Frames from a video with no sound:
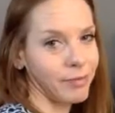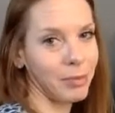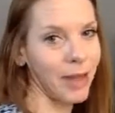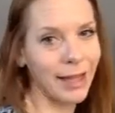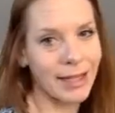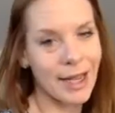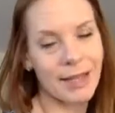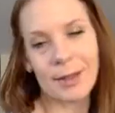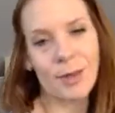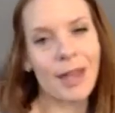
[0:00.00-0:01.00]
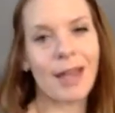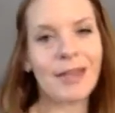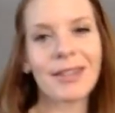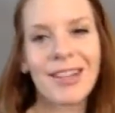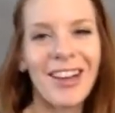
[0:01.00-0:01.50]
a black and tan this
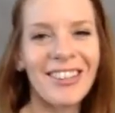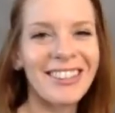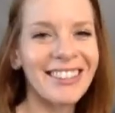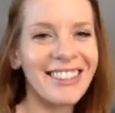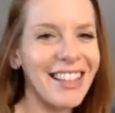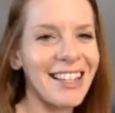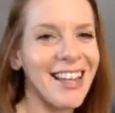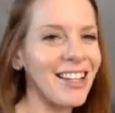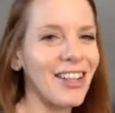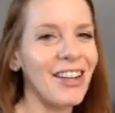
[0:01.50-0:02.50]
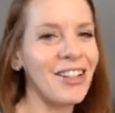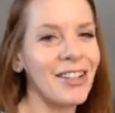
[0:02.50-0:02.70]
weekend. So let's not judge.